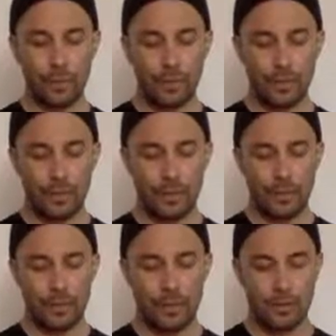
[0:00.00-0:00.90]

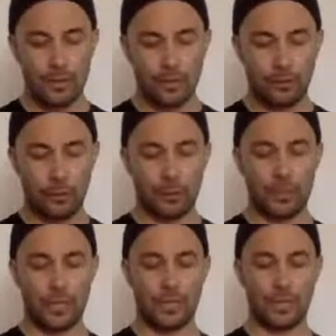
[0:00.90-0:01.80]
It's
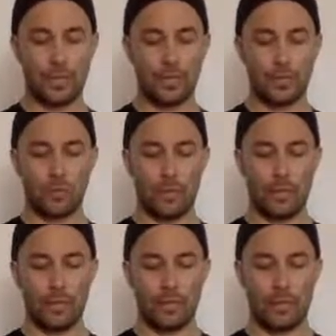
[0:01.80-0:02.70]
thrusting its
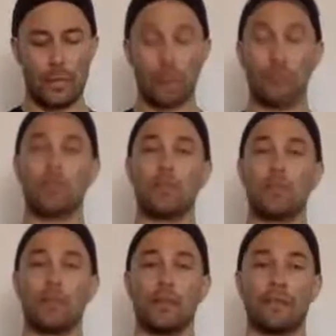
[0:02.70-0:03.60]
way
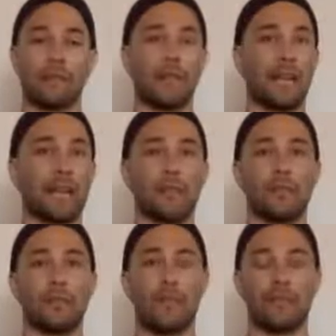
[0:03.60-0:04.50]
downwards like flashes
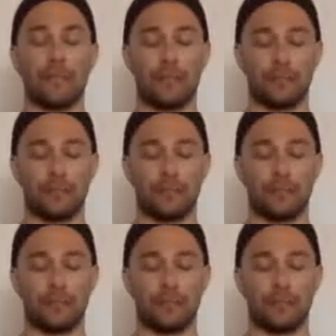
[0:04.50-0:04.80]
of lightning.